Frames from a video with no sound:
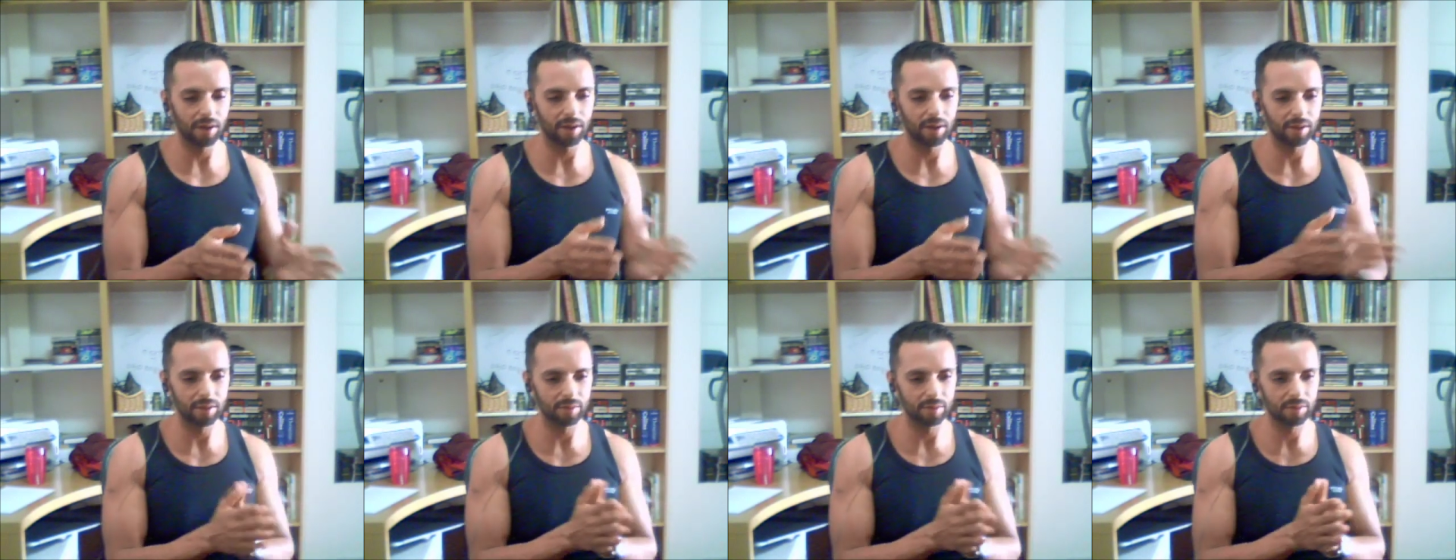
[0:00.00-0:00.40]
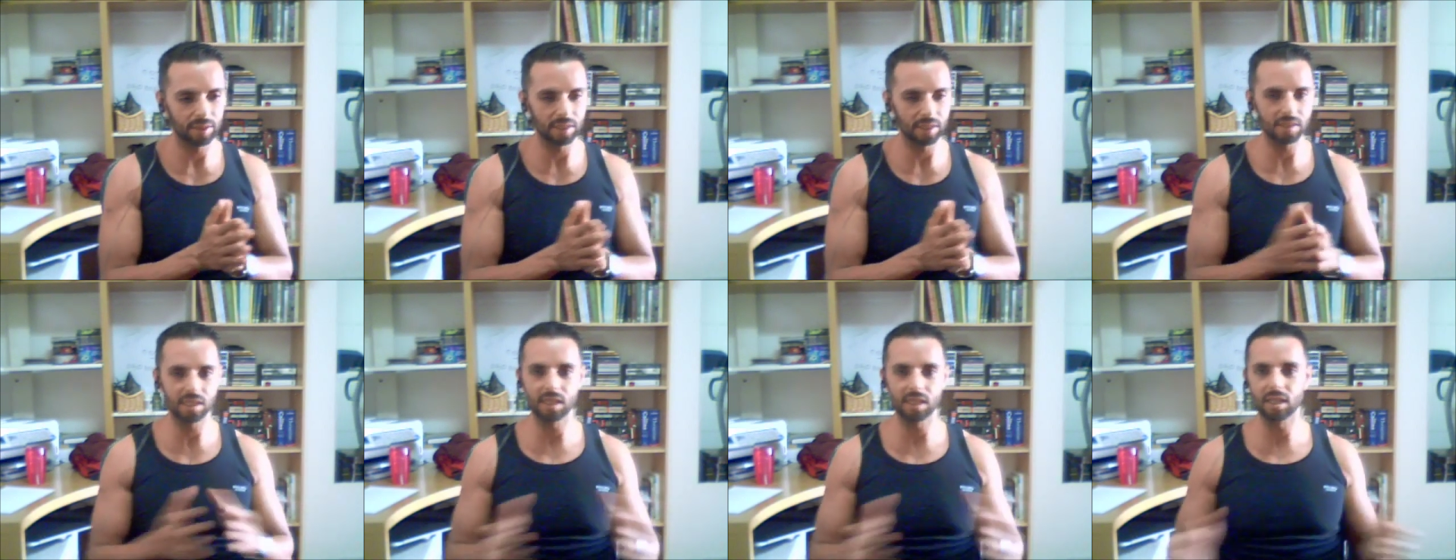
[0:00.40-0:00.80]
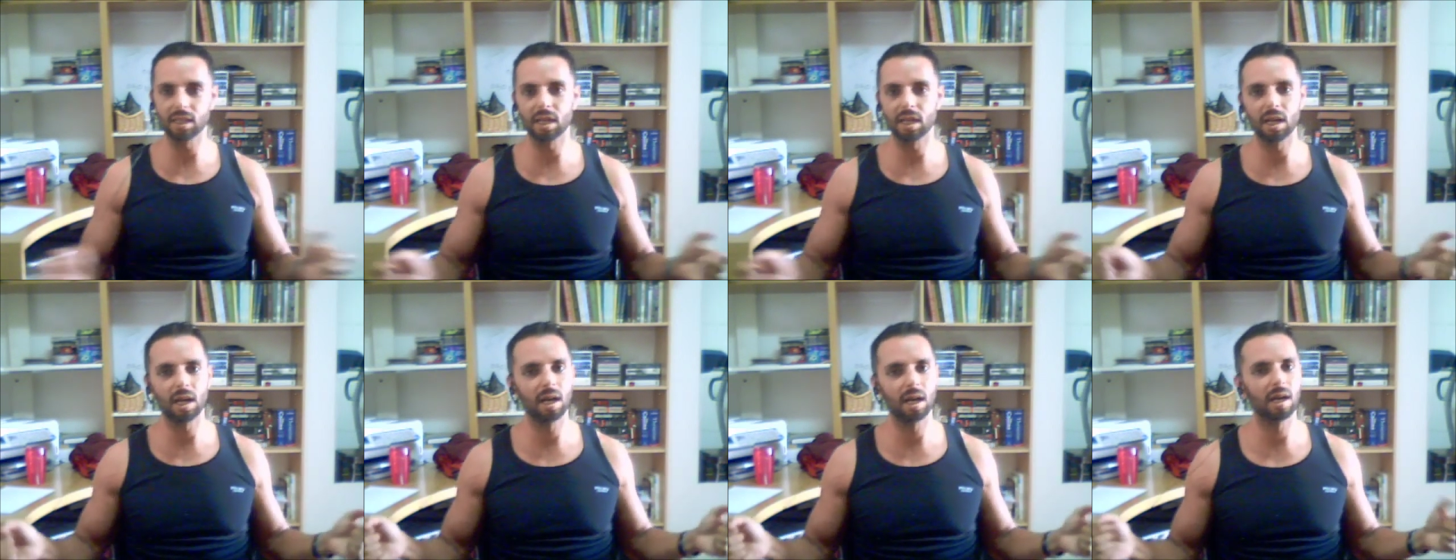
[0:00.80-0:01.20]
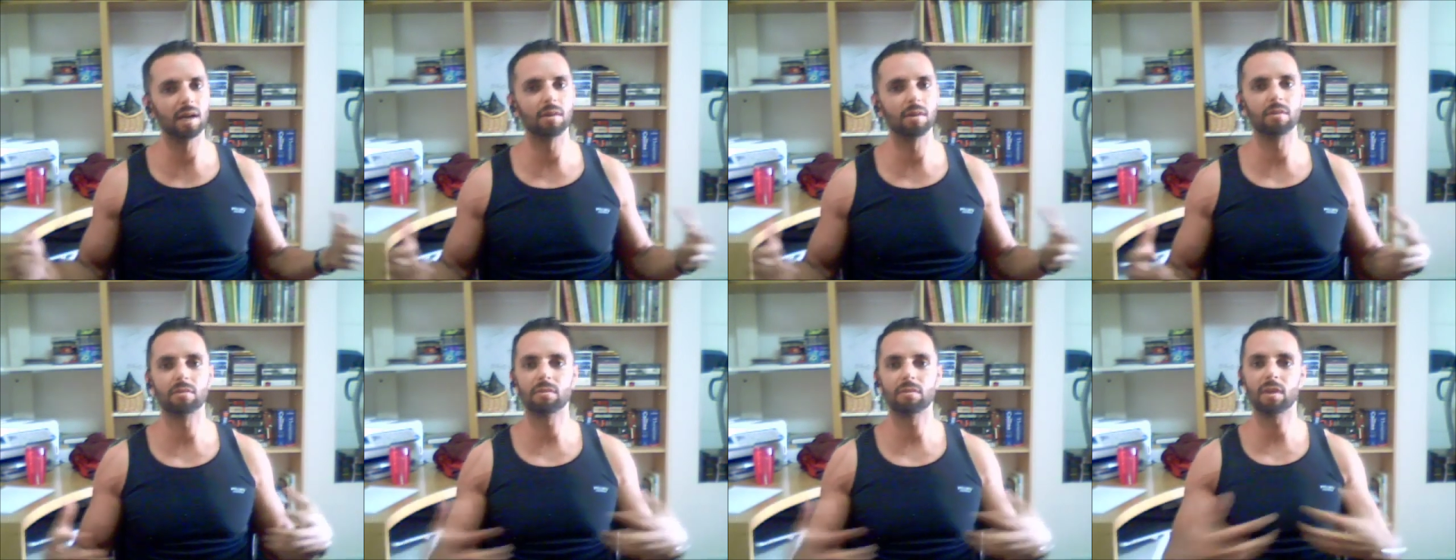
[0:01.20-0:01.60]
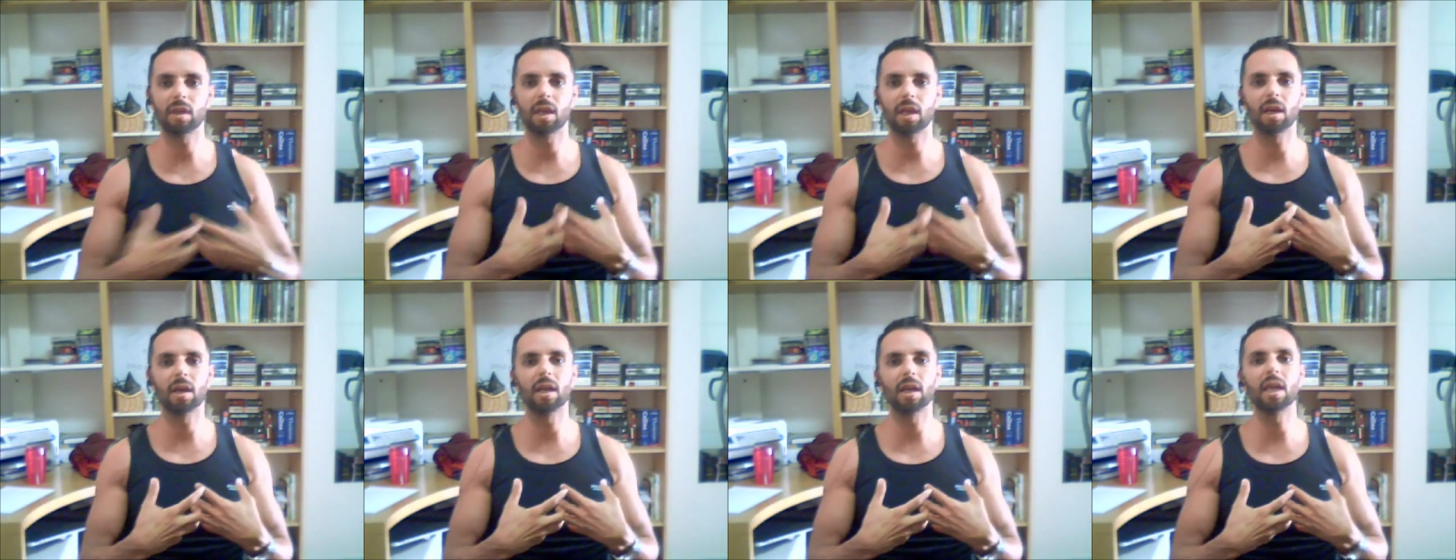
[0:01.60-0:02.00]
let's say,
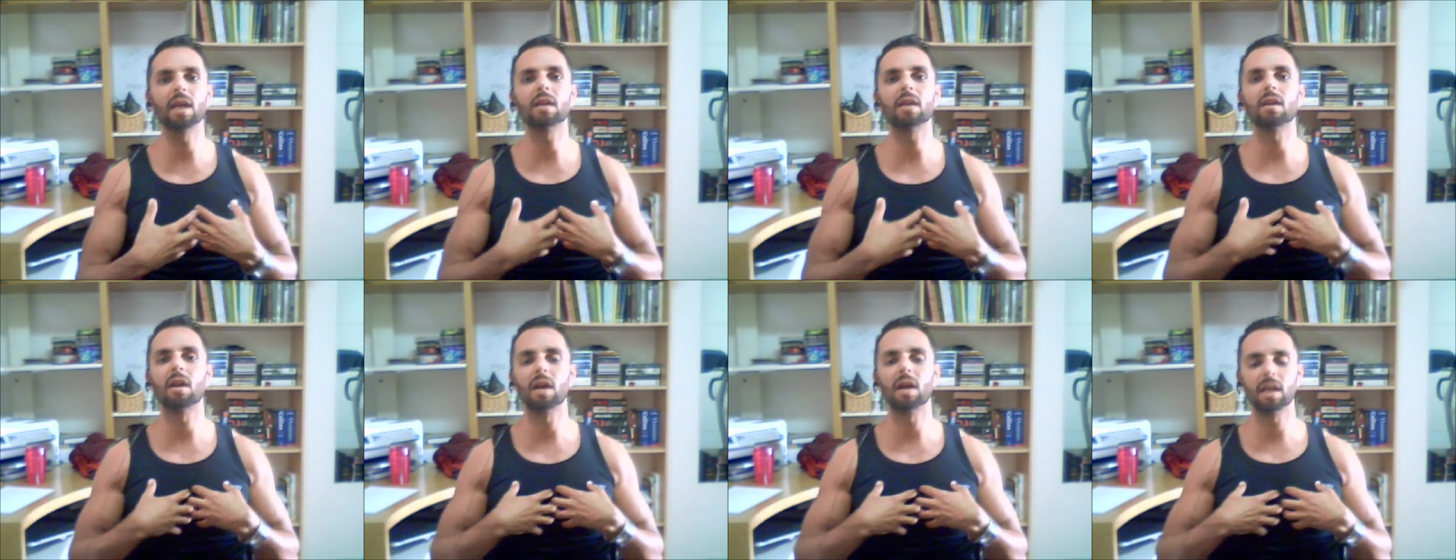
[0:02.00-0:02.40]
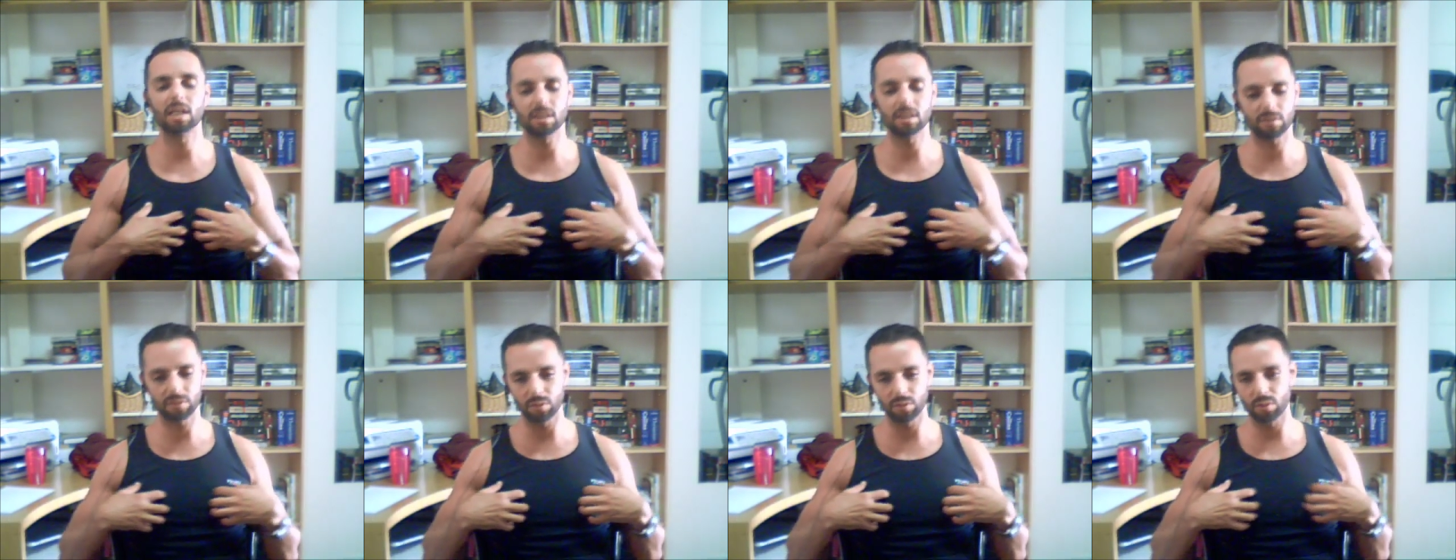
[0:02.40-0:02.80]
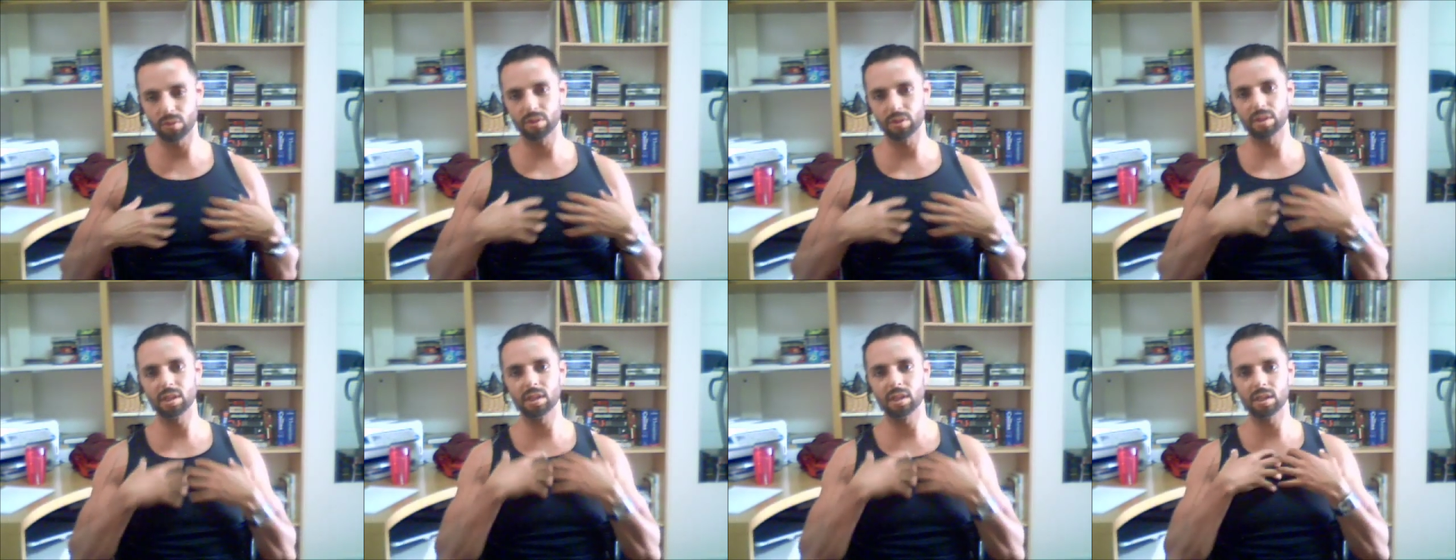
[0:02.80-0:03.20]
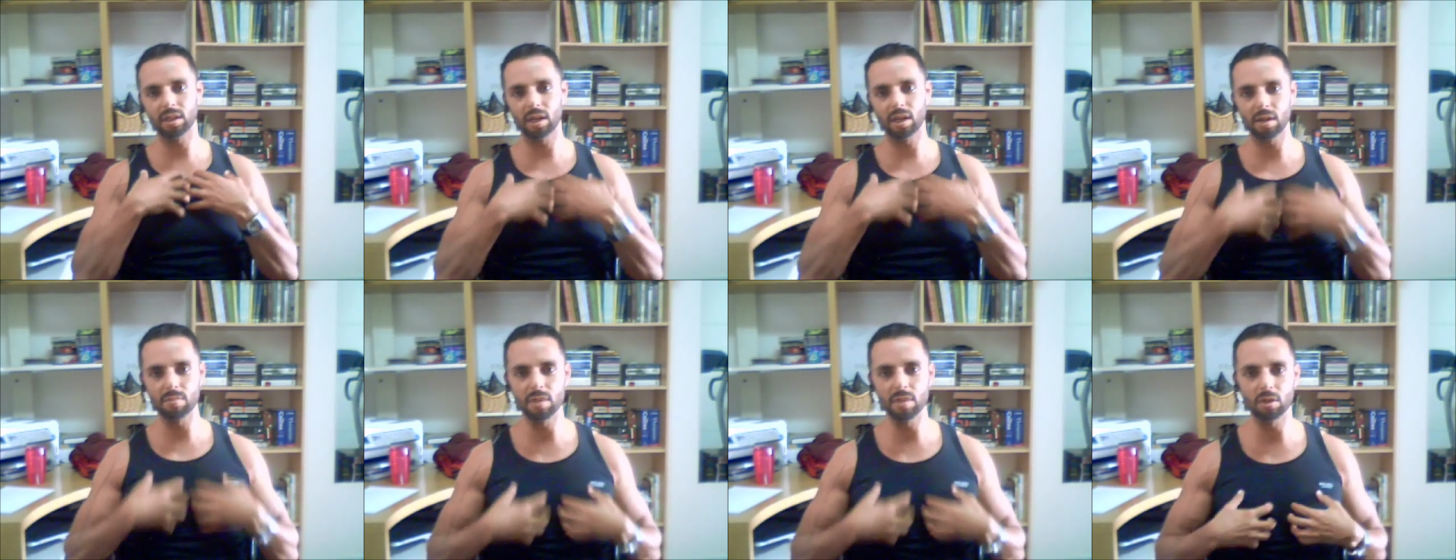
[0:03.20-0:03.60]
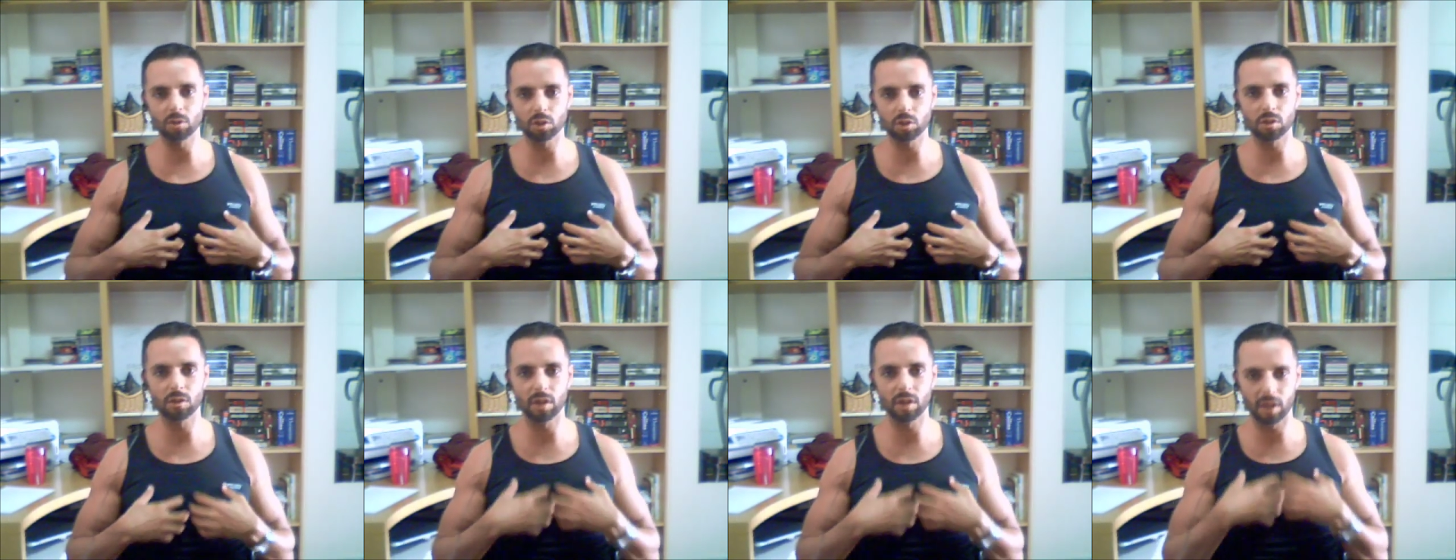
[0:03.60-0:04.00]
inclines for the
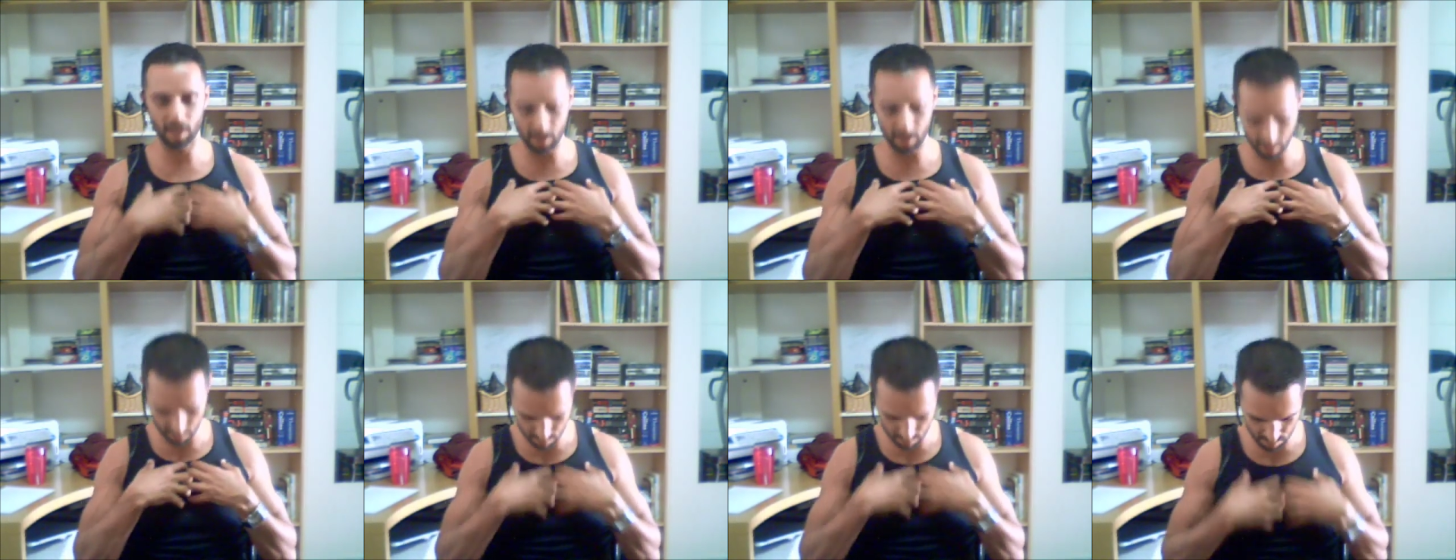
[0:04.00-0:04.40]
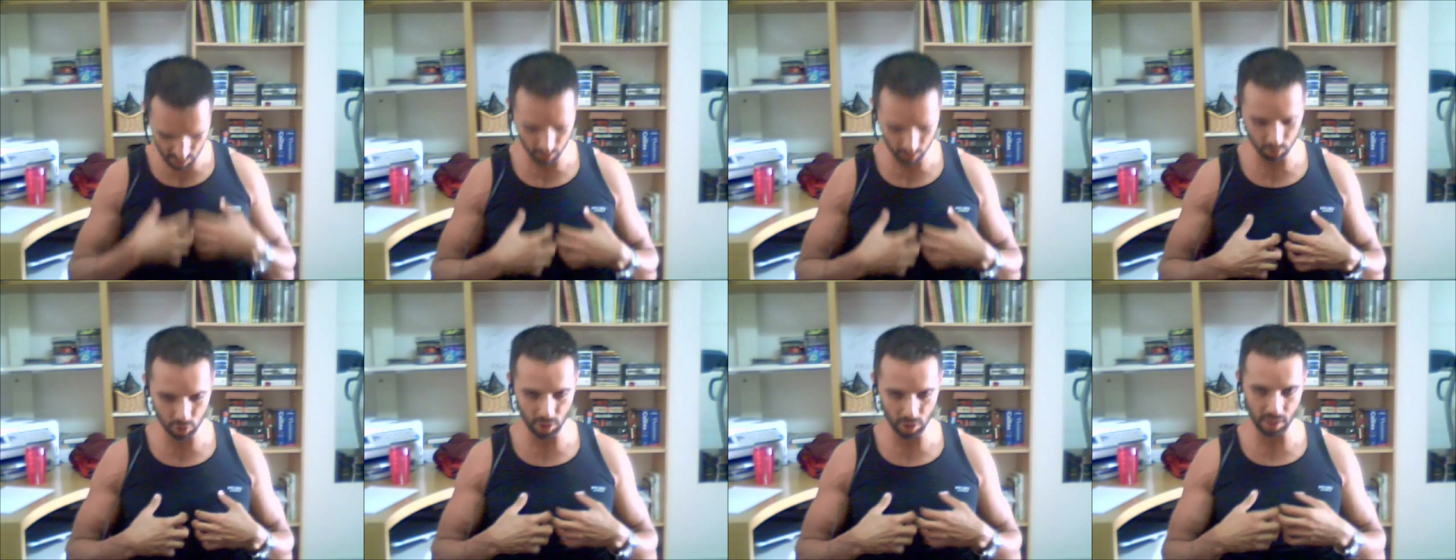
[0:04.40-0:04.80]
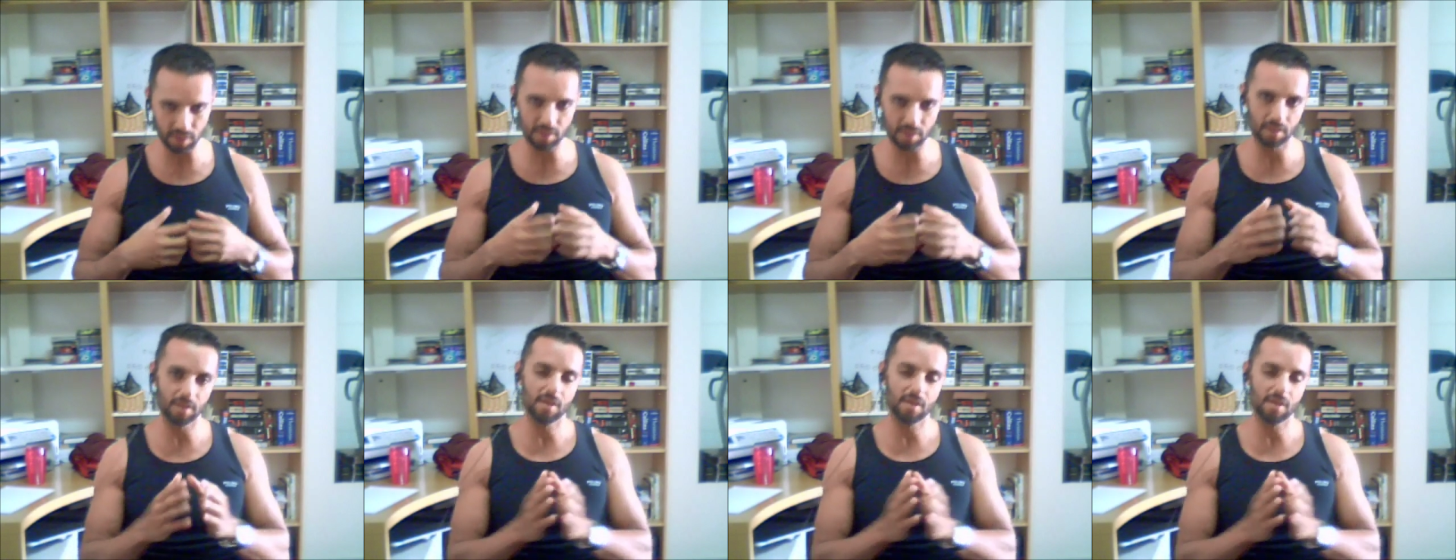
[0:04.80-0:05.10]
middle chest.